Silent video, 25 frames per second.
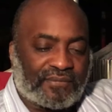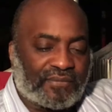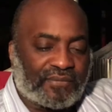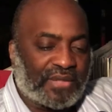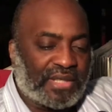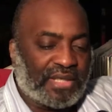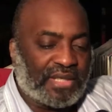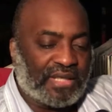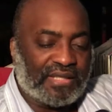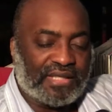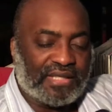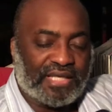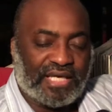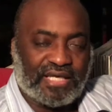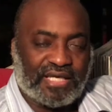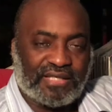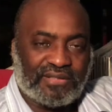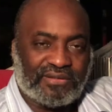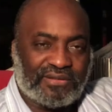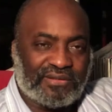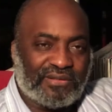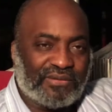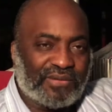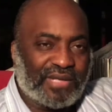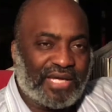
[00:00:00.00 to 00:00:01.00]
And
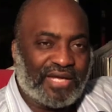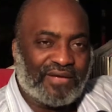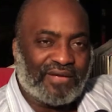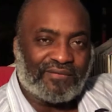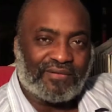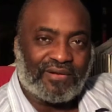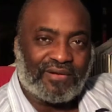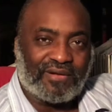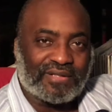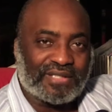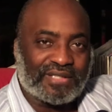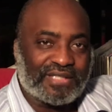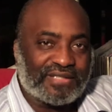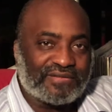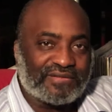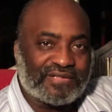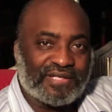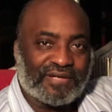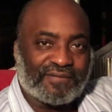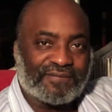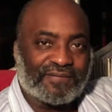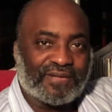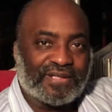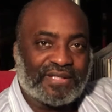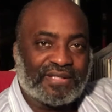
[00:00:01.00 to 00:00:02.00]
then you have all these
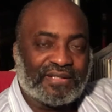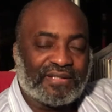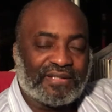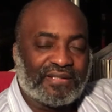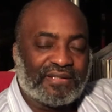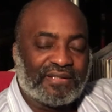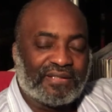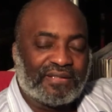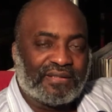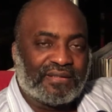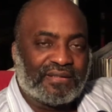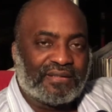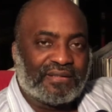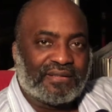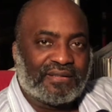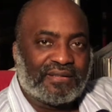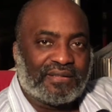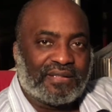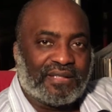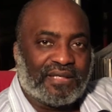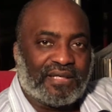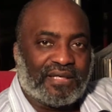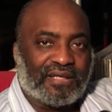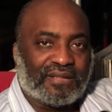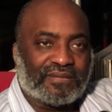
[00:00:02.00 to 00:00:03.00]
different,
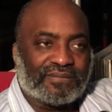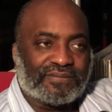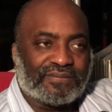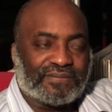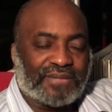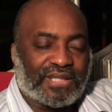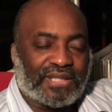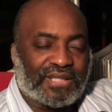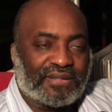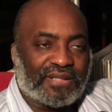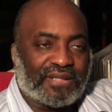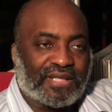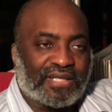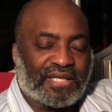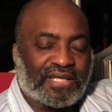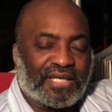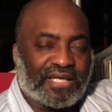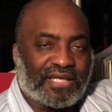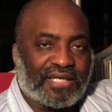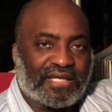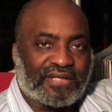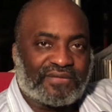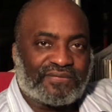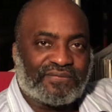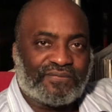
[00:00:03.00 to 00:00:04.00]
I
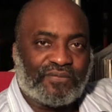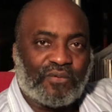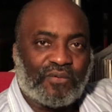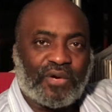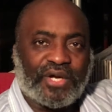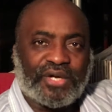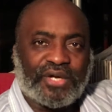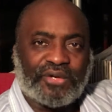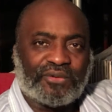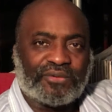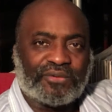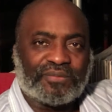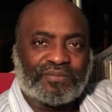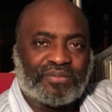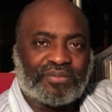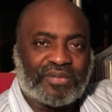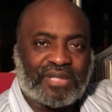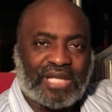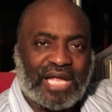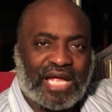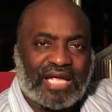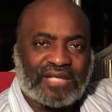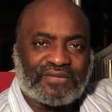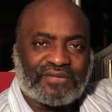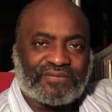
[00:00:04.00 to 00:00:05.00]
guess, foil
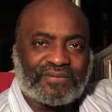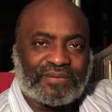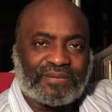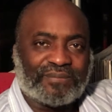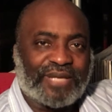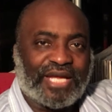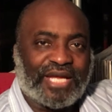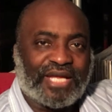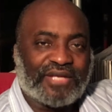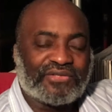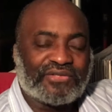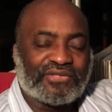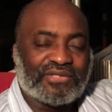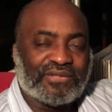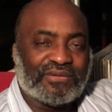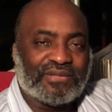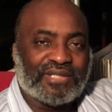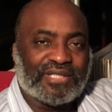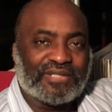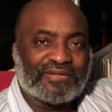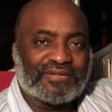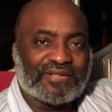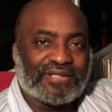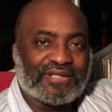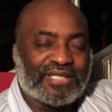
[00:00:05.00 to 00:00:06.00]
plots for mass
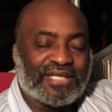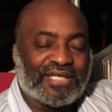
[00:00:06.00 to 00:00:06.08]
shootings.